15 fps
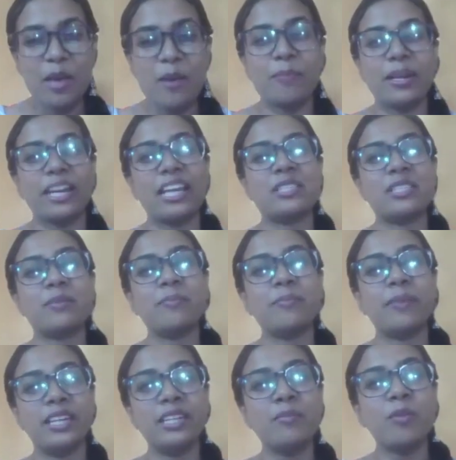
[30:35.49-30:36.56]
but as a
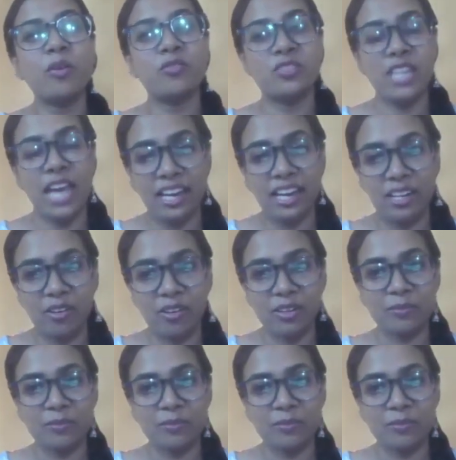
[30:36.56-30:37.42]
medium of dialogue